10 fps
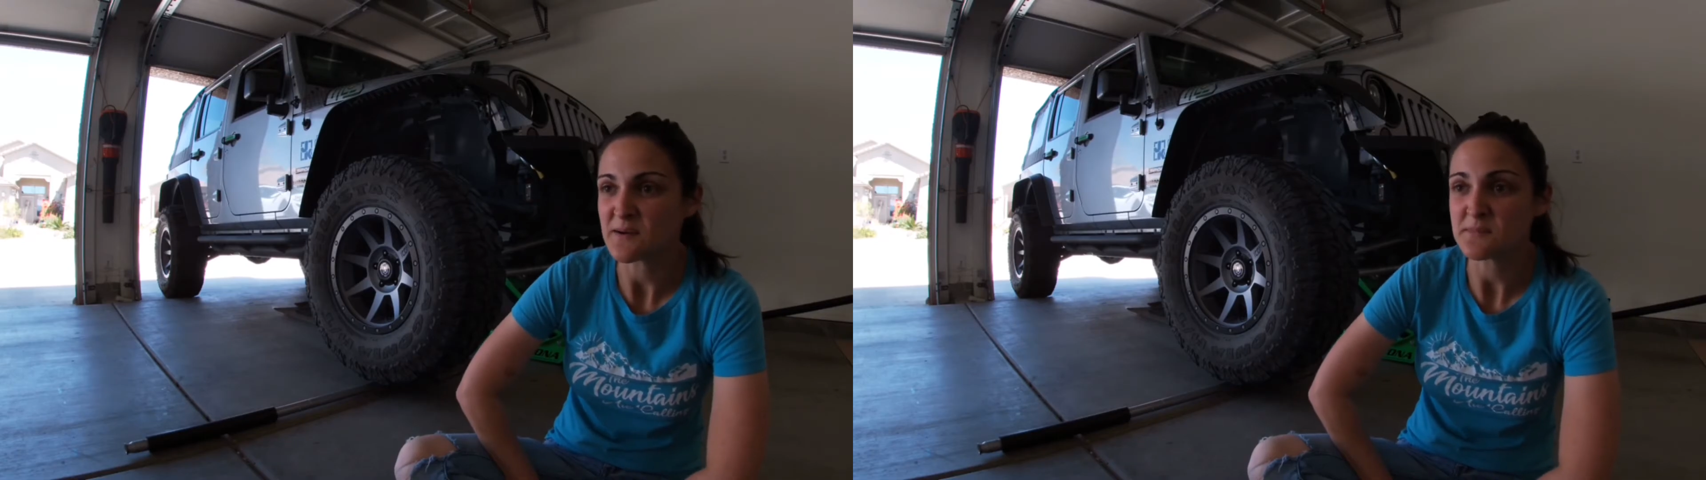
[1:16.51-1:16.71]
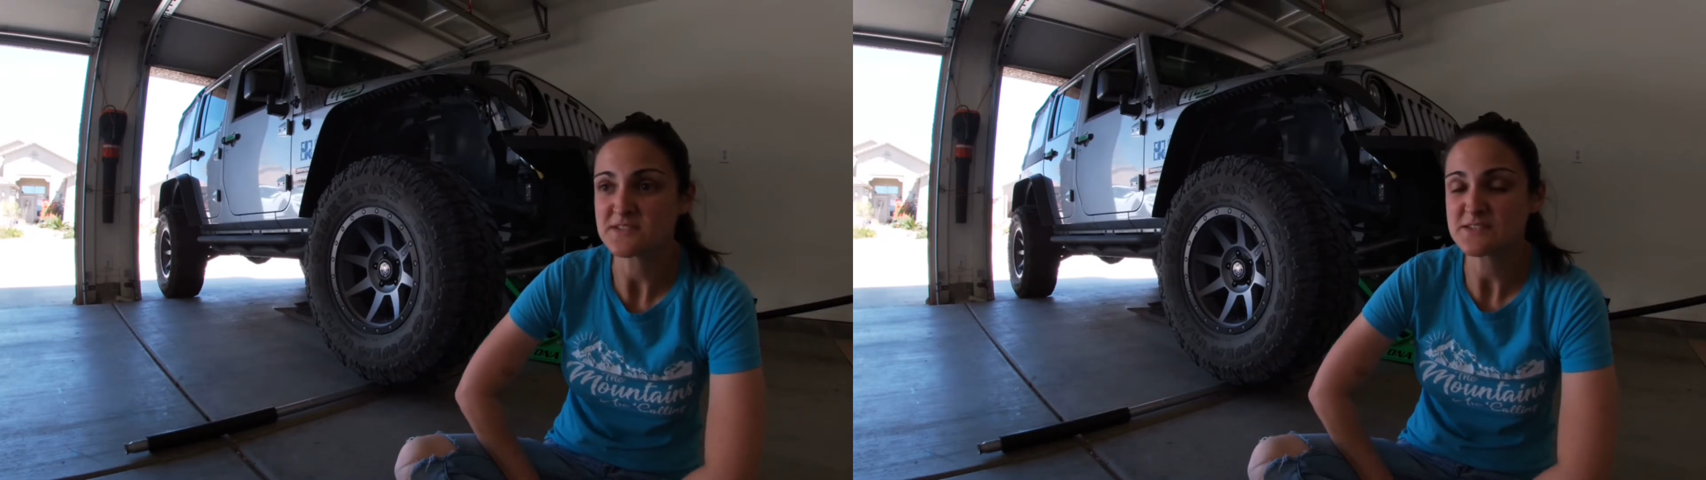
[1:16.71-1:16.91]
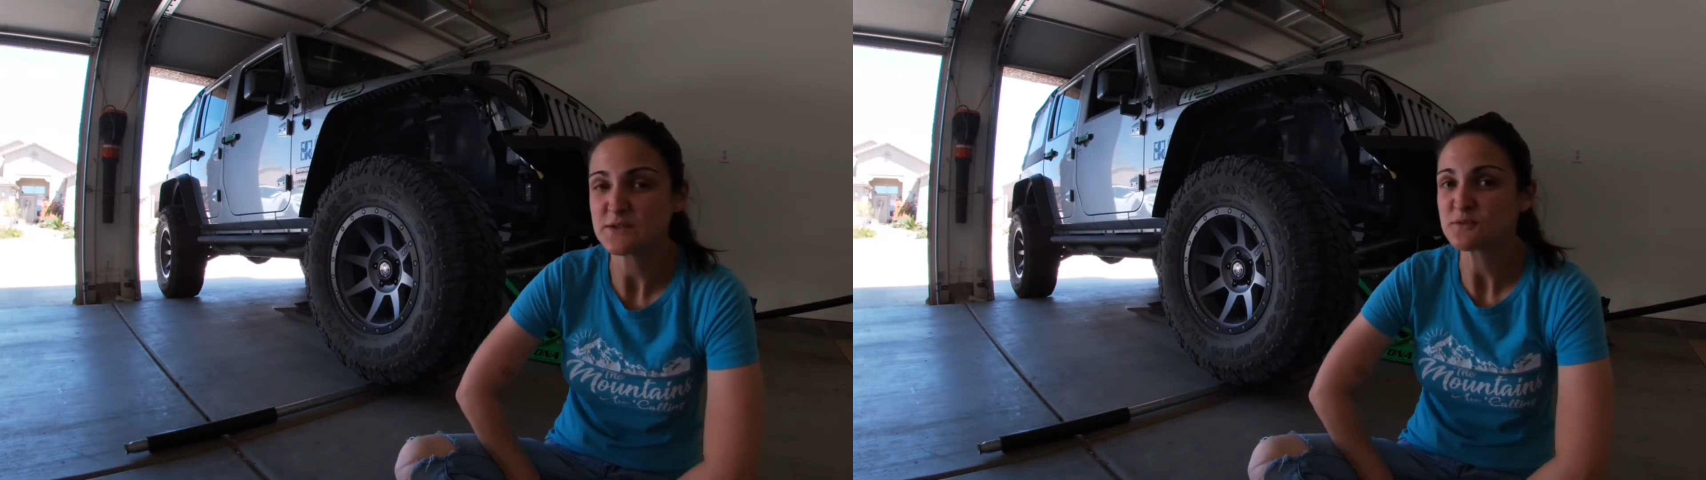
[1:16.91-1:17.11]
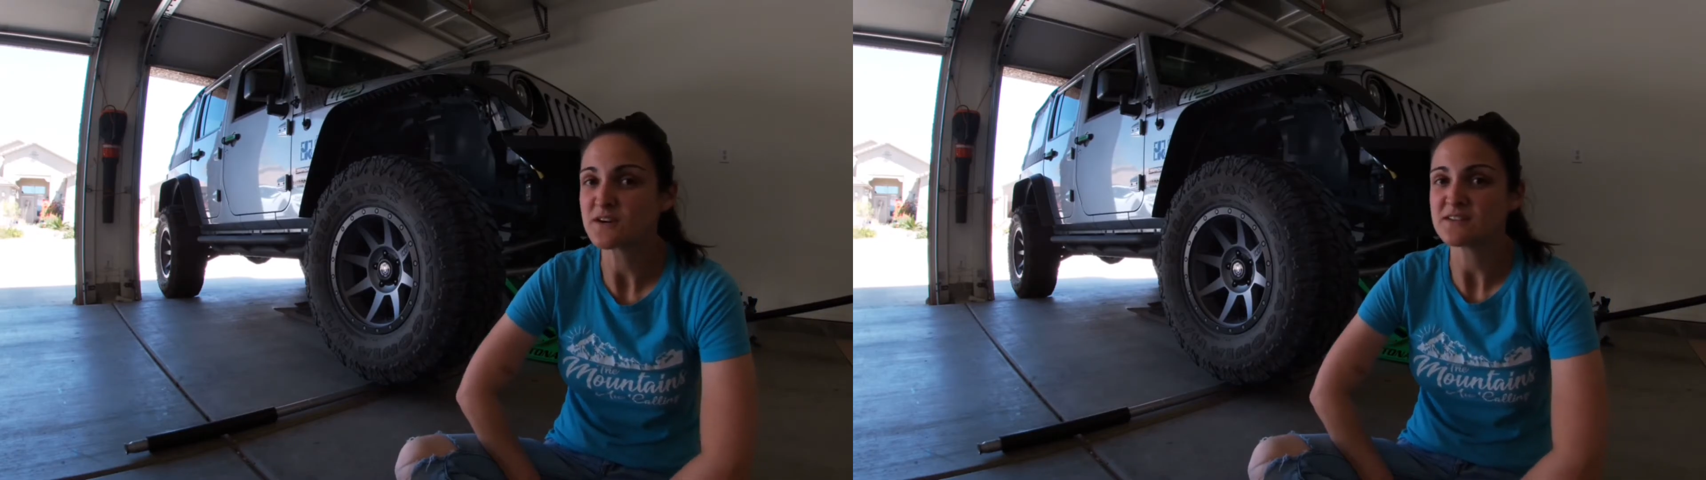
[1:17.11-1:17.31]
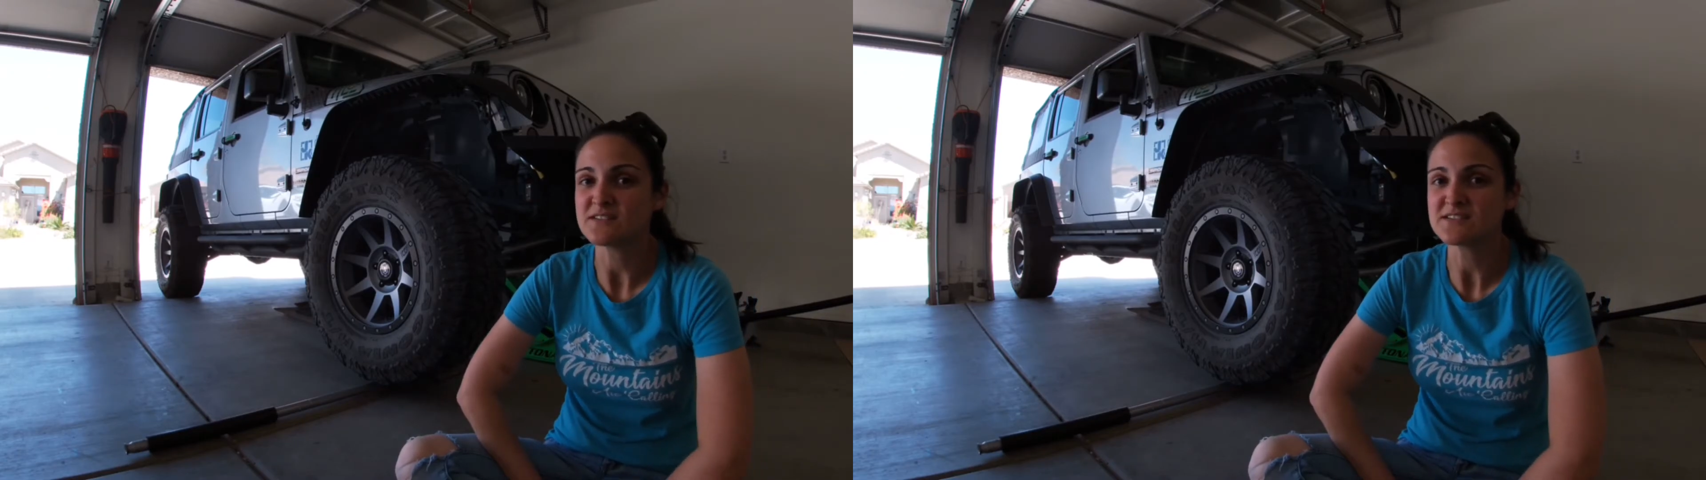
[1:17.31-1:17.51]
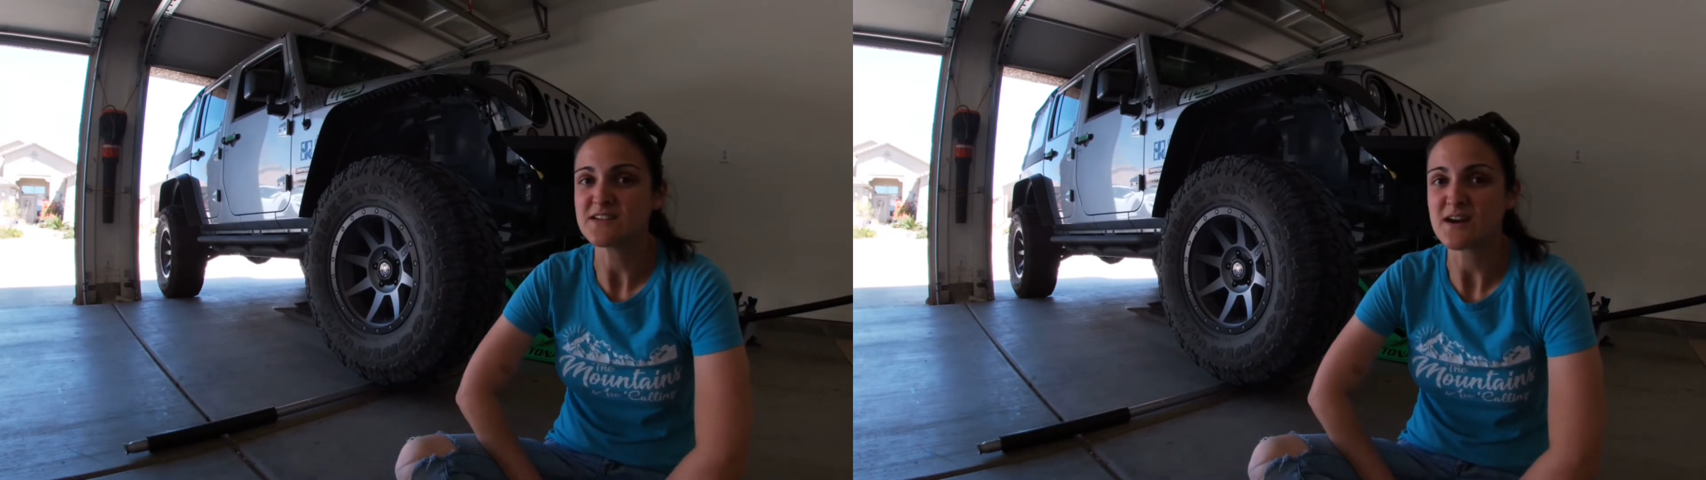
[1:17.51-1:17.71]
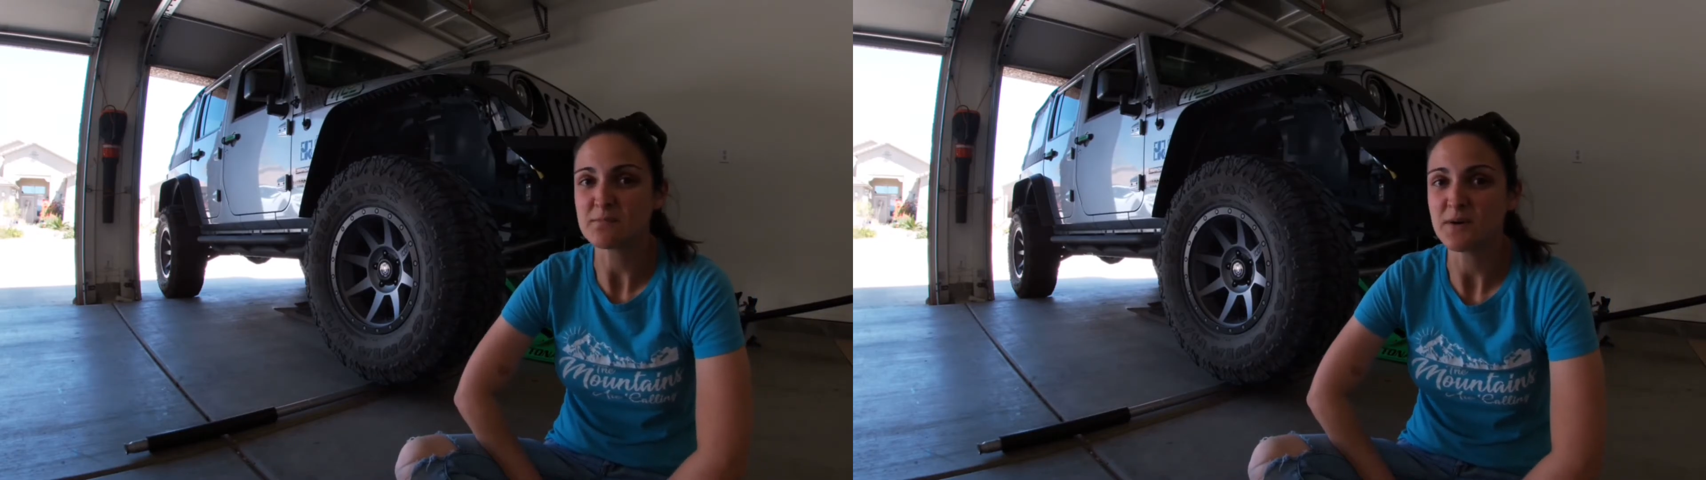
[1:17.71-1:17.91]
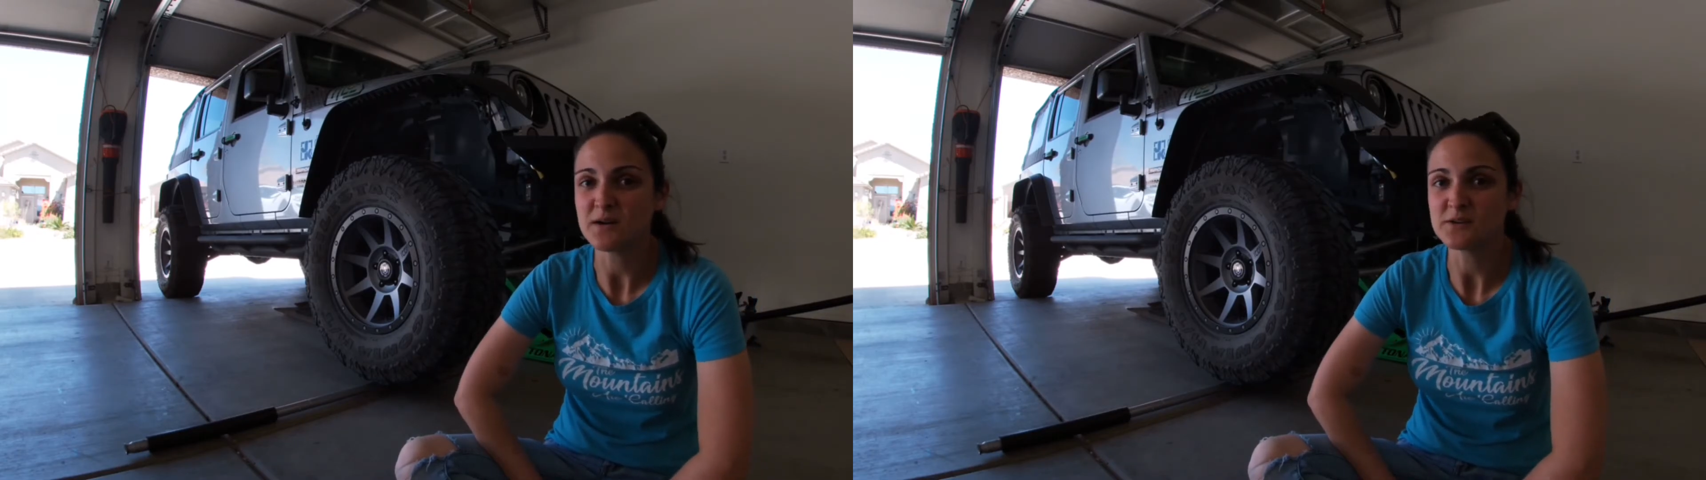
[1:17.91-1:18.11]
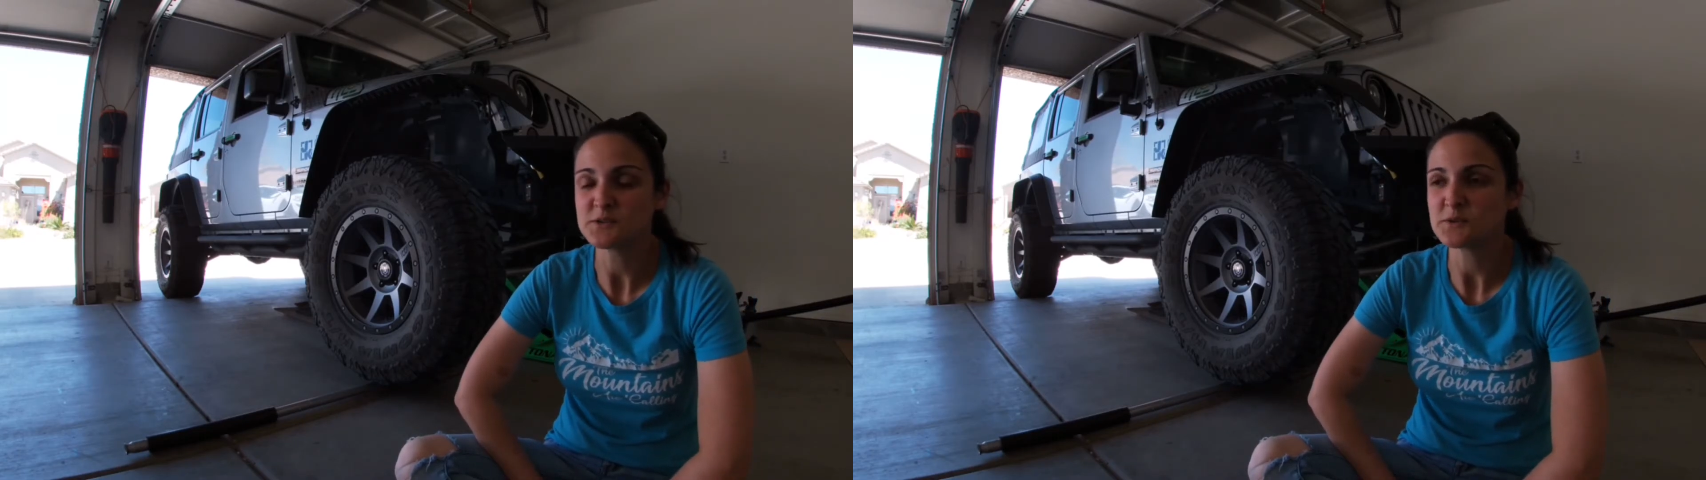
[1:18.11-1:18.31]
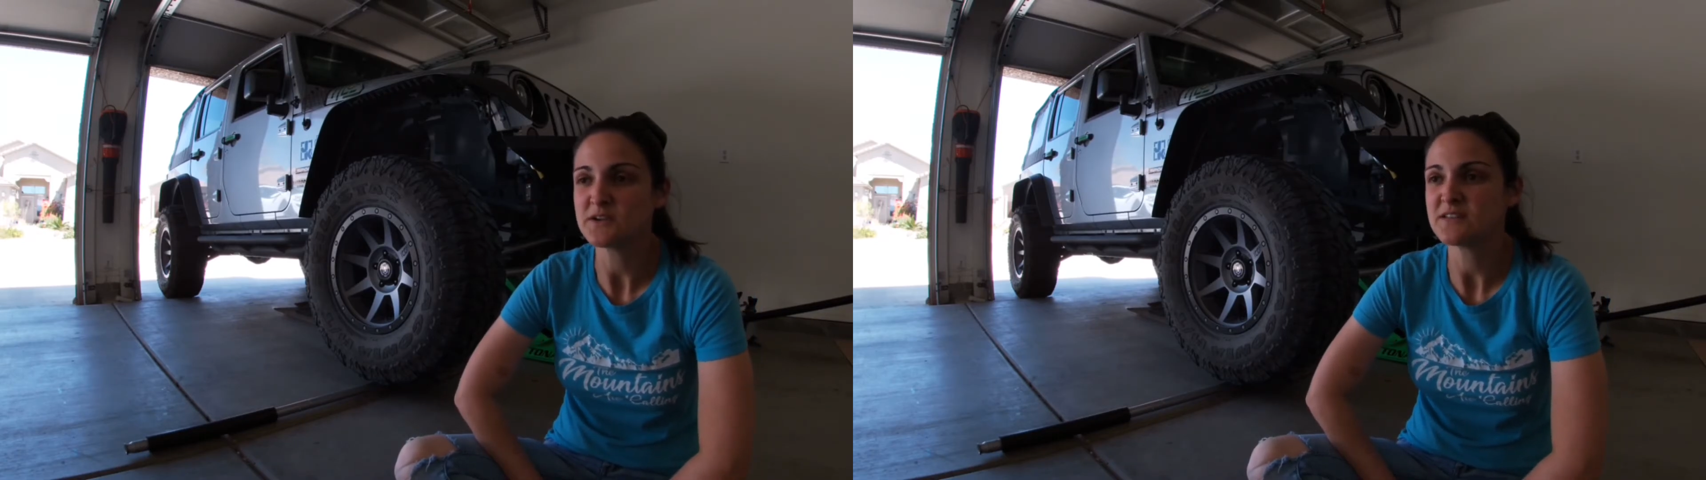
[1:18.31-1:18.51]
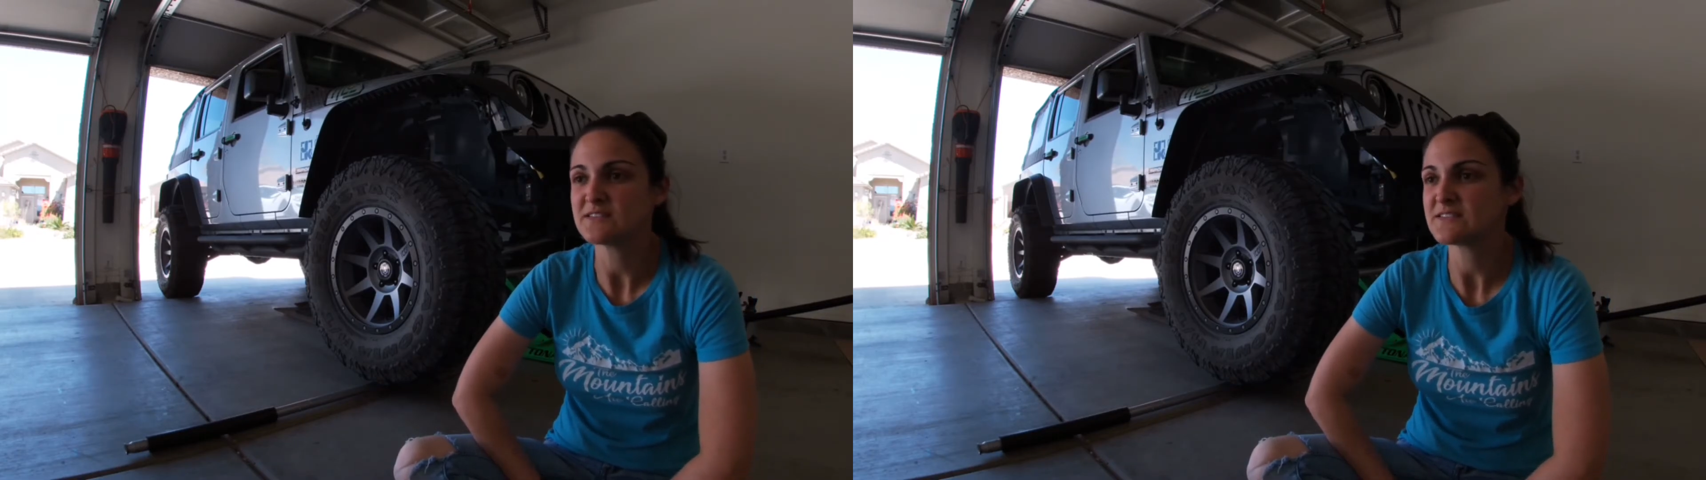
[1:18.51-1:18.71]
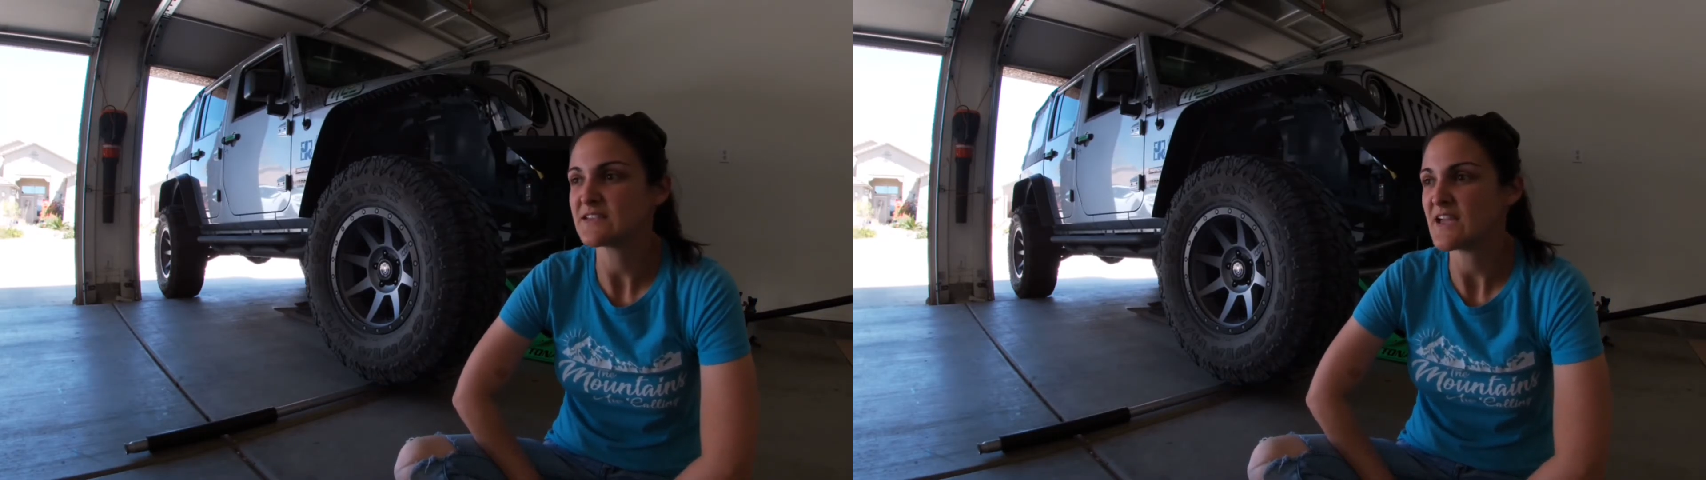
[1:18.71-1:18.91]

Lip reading: I'm still running the stock ball joints,